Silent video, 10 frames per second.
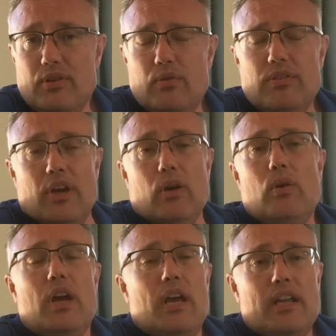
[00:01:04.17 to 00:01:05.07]
though,
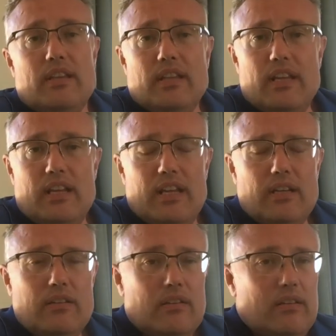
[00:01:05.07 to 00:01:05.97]
you're
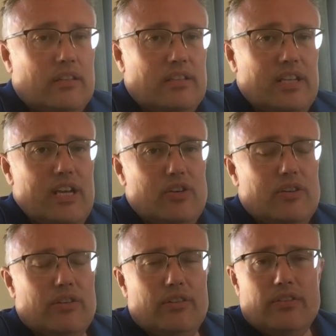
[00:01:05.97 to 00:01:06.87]
thinking the
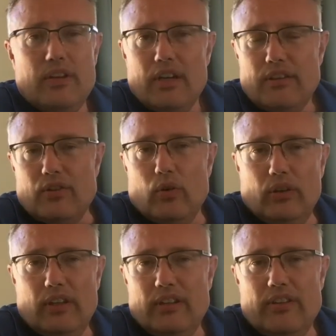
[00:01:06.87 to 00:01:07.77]
teachers, they're all
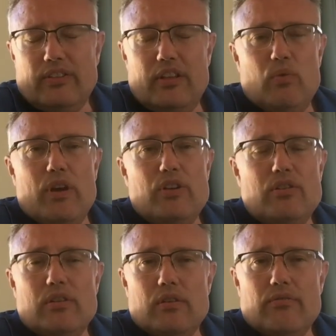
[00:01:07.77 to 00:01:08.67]
in this
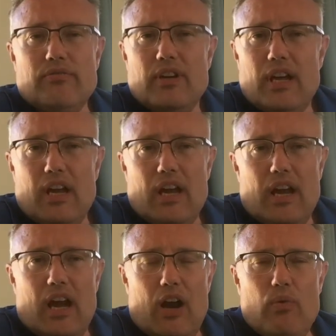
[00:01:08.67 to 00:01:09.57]
situation of
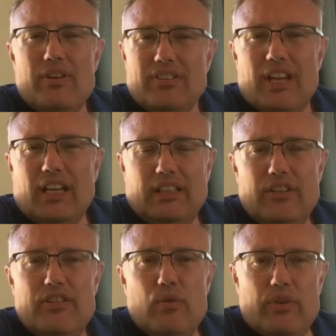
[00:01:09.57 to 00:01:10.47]
how exactly
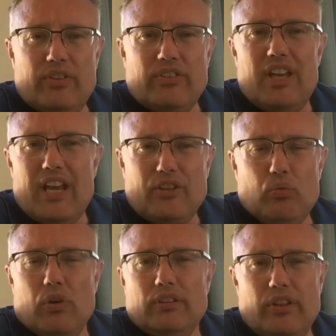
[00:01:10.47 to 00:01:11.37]
do you assess
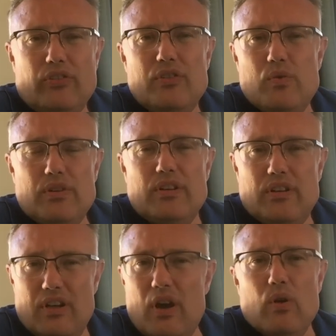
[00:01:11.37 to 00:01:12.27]
what the student
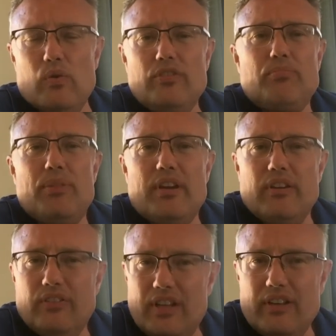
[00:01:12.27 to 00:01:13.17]
knows,
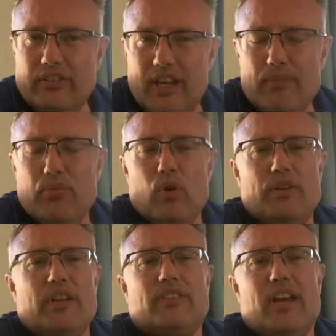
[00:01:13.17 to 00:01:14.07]
because the exam board
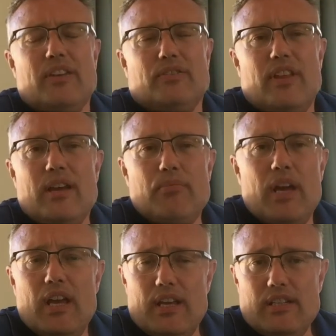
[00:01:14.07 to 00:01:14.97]
has asked them
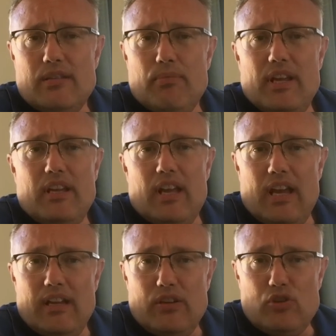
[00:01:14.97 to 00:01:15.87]
to make
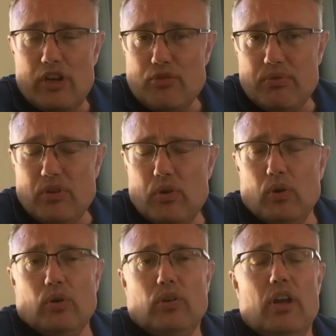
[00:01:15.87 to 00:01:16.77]
a judgment
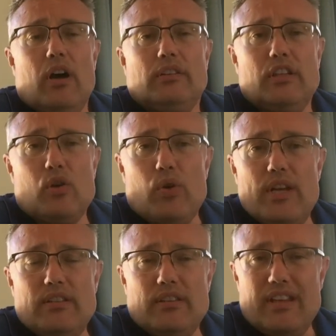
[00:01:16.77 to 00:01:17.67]
call on the grade
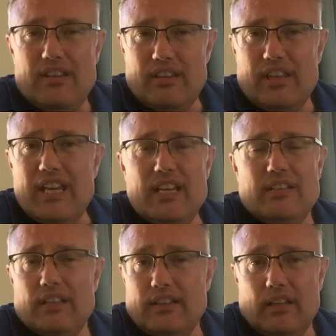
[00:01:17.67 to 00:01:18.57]
that they think
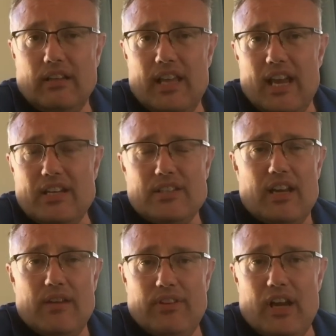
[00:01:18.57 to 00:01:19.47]
that they'll get
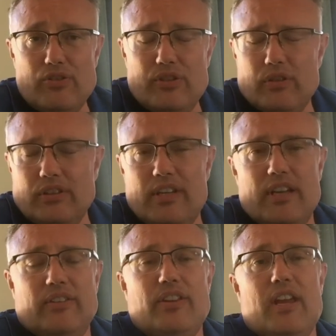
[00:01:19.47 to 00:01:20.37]
if they actually took the
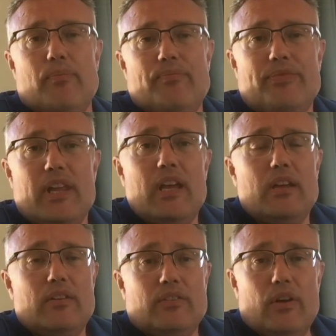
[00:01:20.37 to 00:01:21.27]
exam.
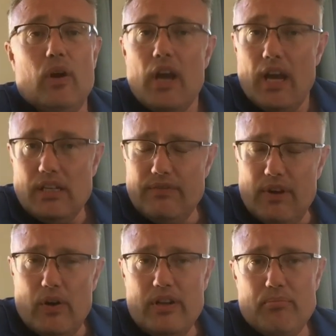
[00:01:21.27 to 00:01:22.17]
So it's
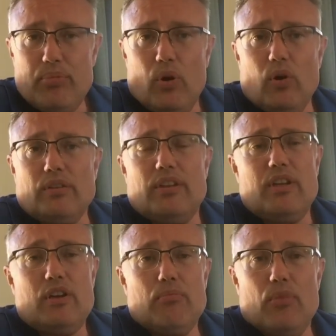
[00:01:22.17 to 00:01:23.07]
very important that
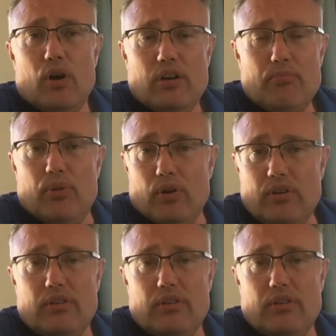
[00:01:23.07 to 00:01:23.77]
your Markbook